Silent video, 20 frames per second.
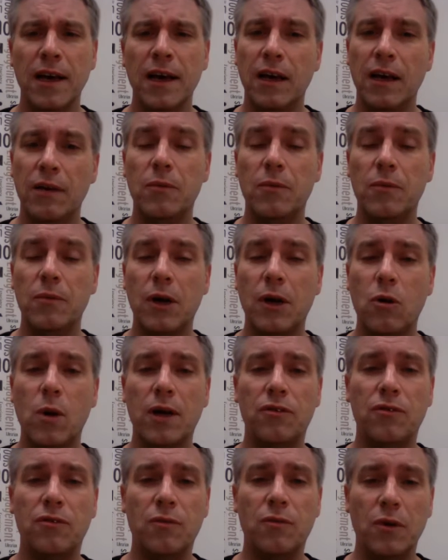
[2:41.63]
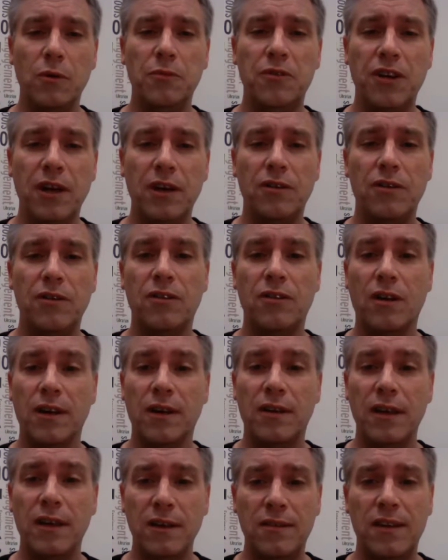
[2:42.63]
If you request room changes on
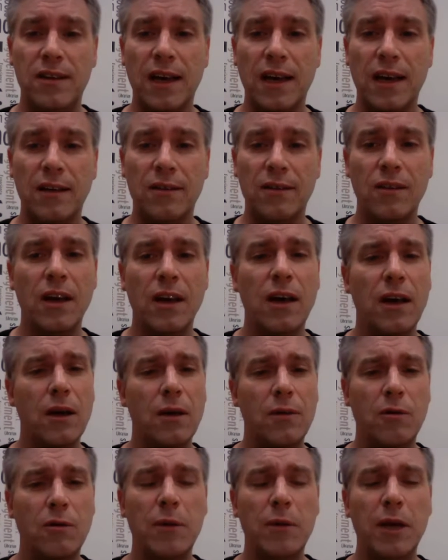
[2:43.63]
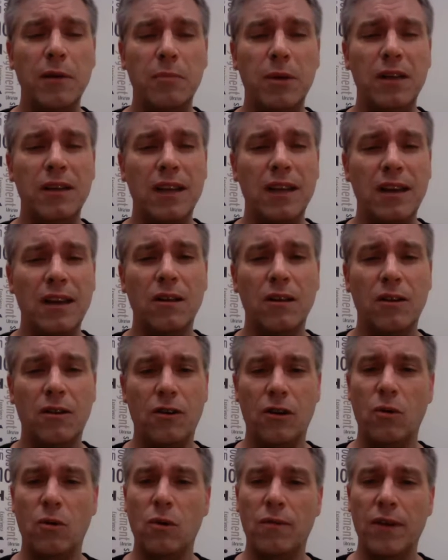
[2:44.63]
these days, there may be little or
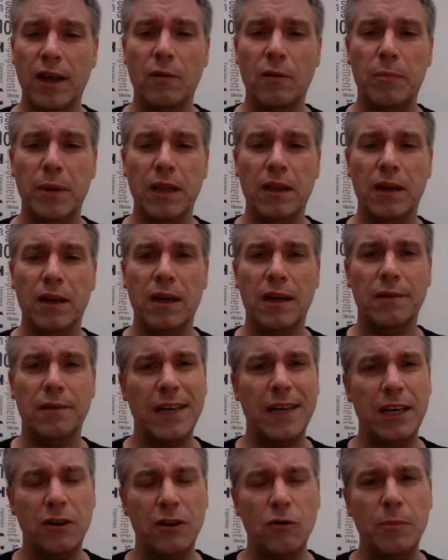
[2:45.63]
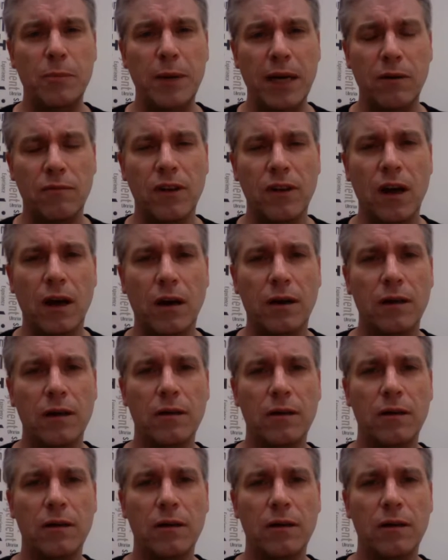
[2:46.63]
no availability, and you'll be out of luck.